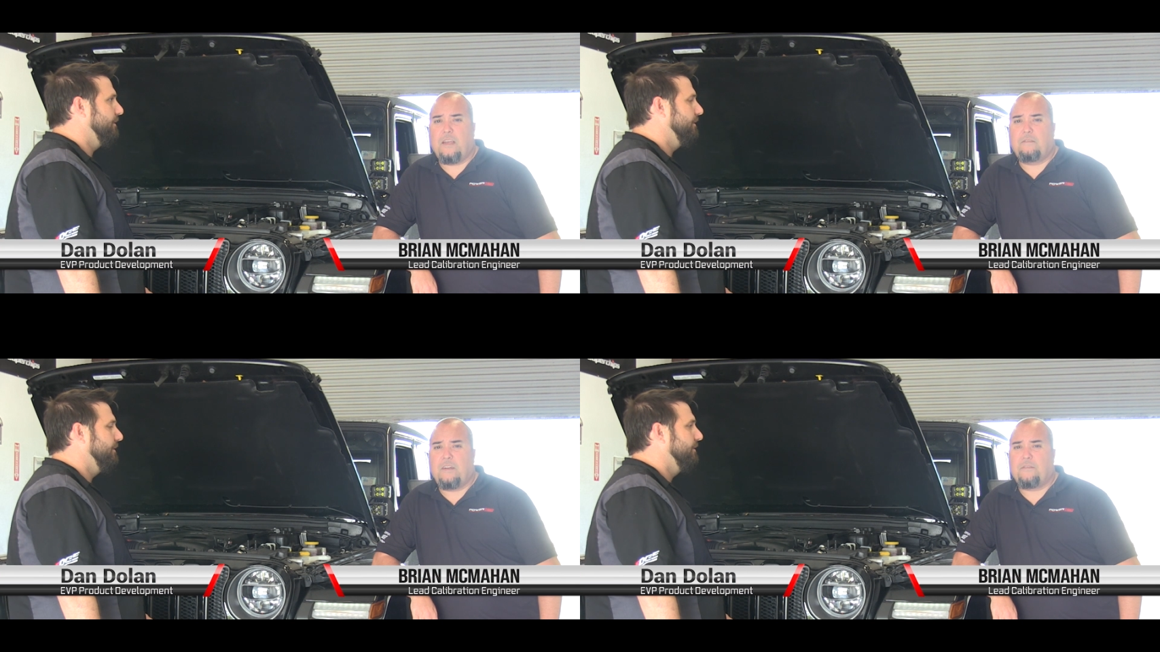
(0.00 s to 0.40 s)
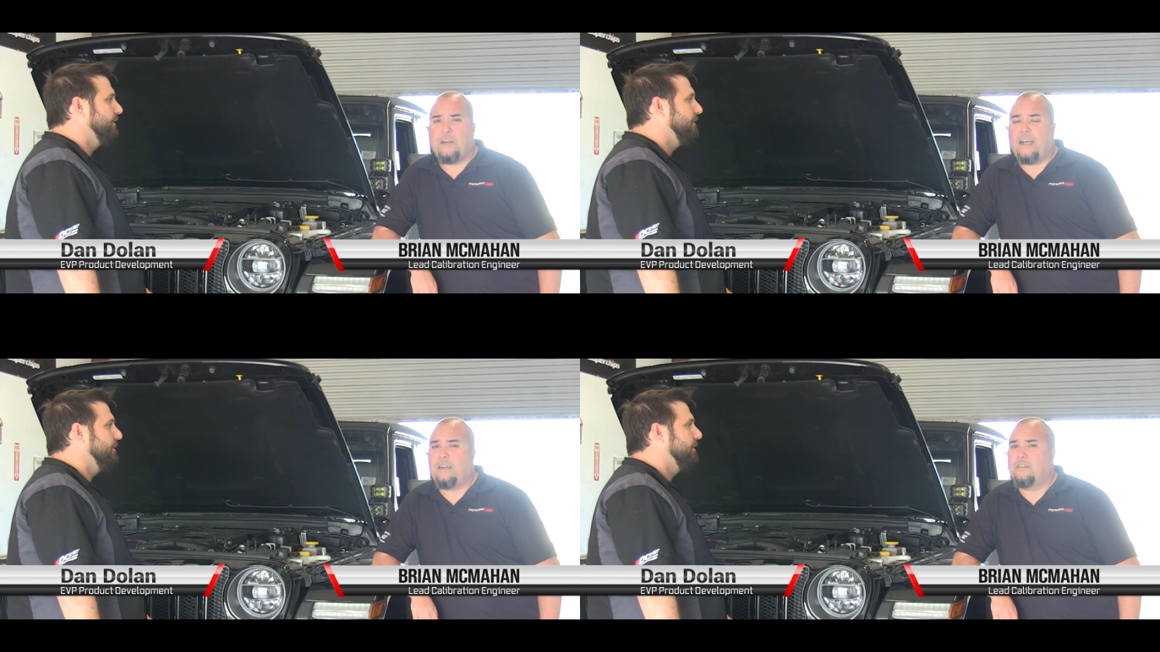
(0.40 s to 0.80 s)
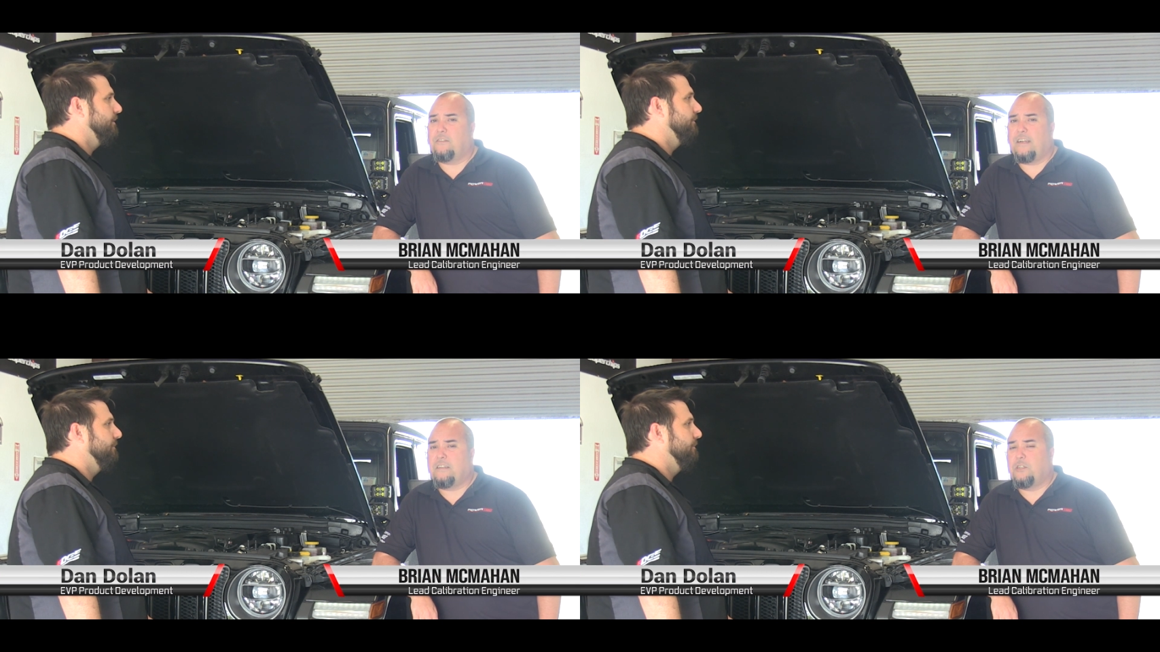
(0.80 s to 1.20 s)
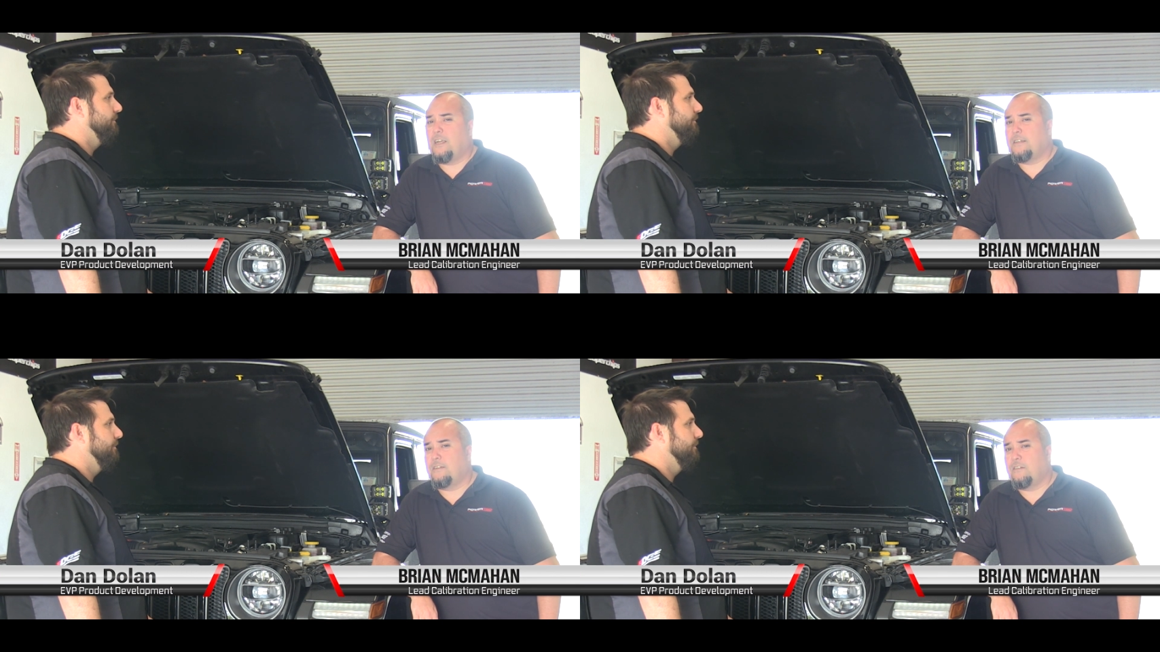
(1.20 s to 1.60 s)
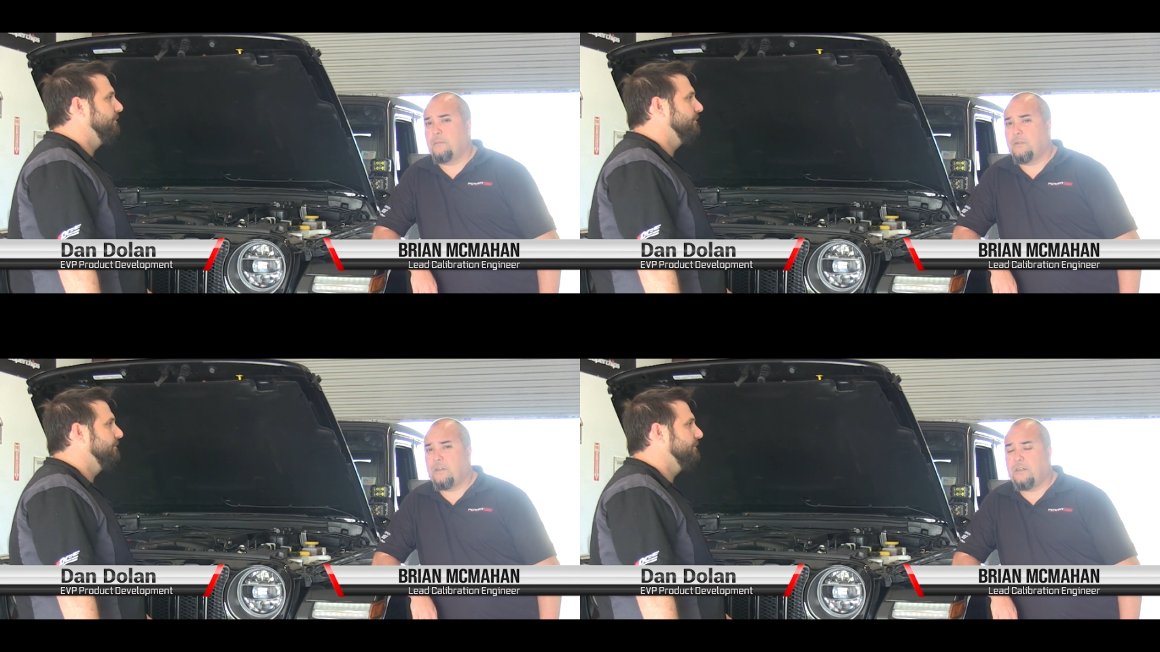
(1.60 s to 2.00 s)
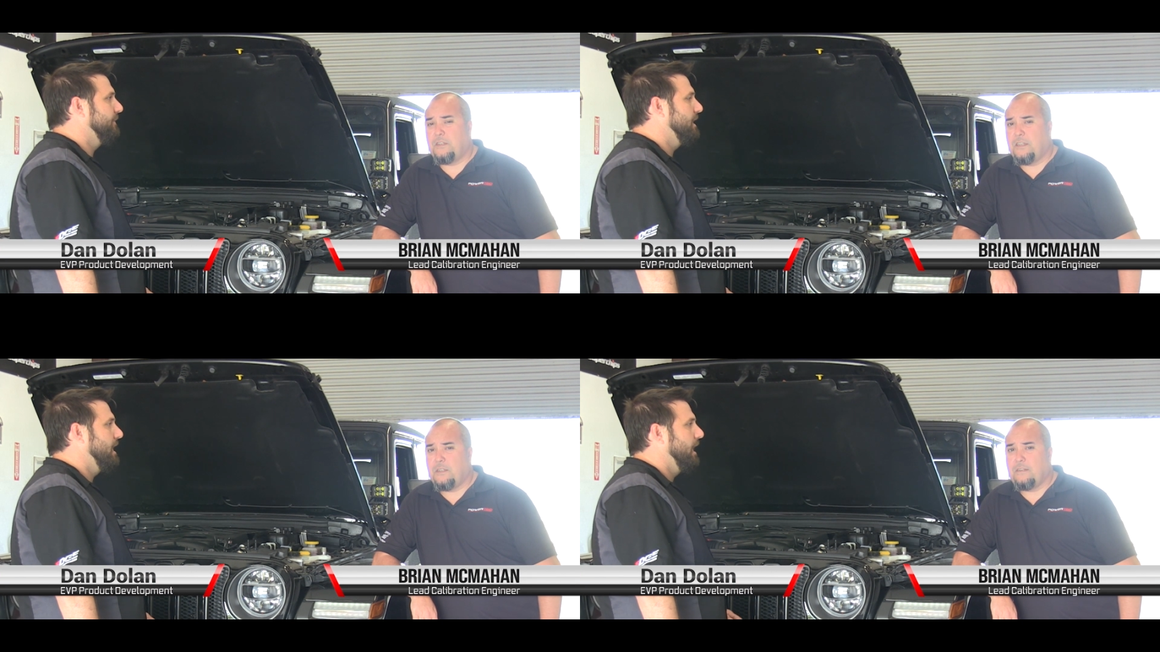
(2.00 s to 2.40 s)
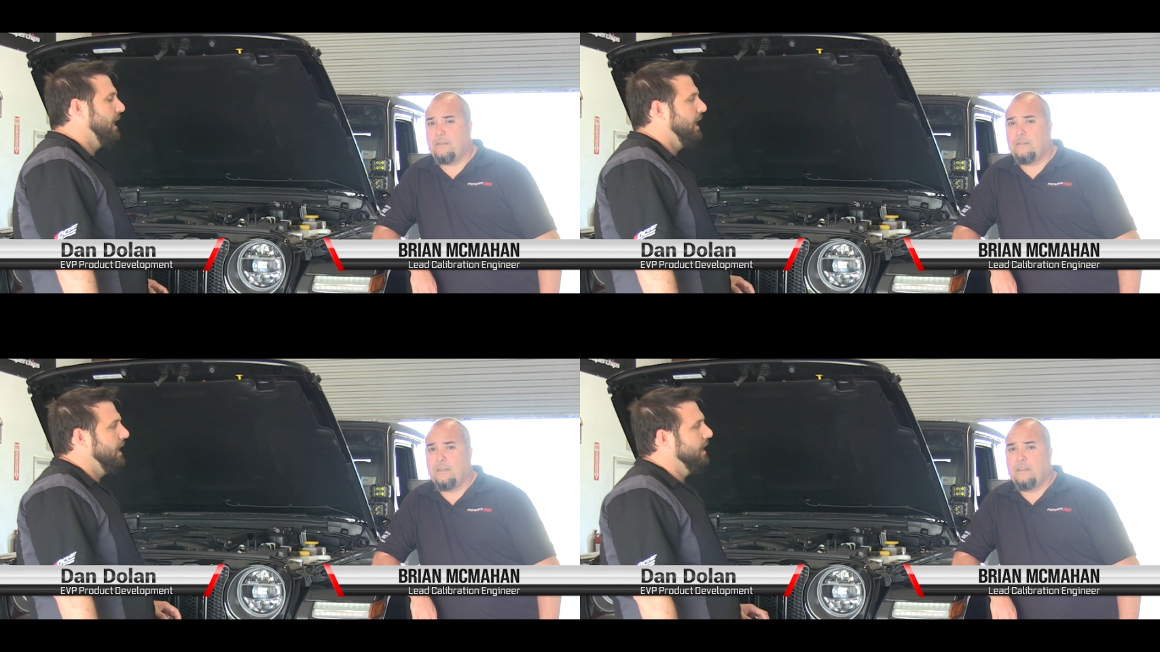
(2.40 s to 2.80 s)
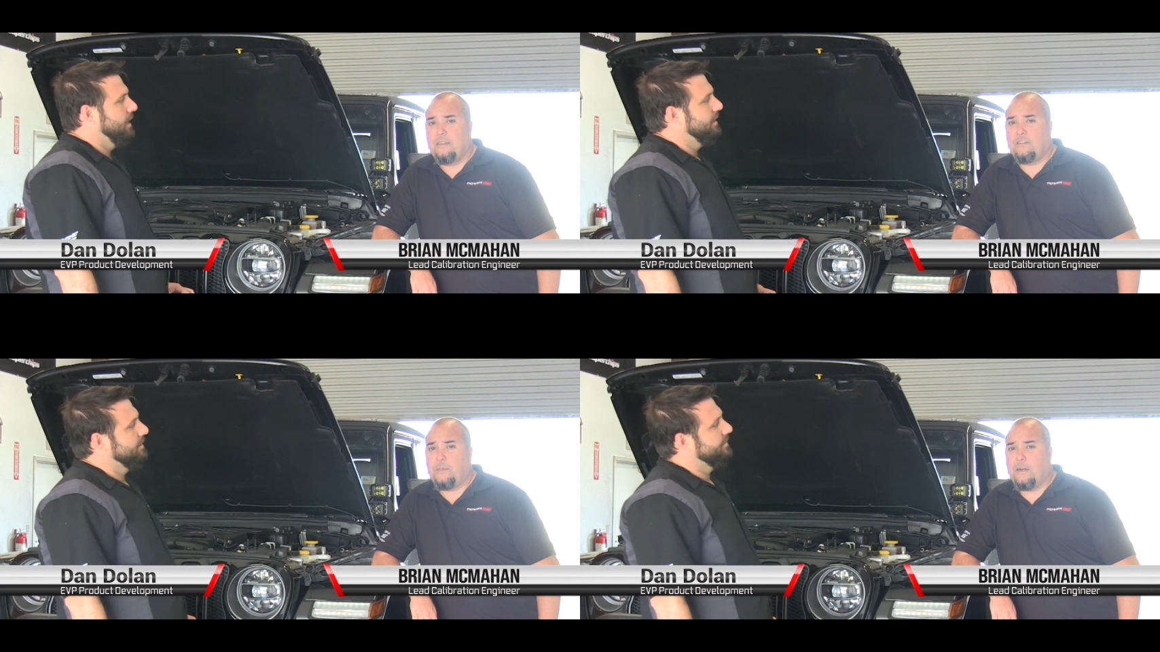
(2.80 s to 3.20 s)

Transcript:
Speaker 1: they've never had a direct injected turbocharged engine that's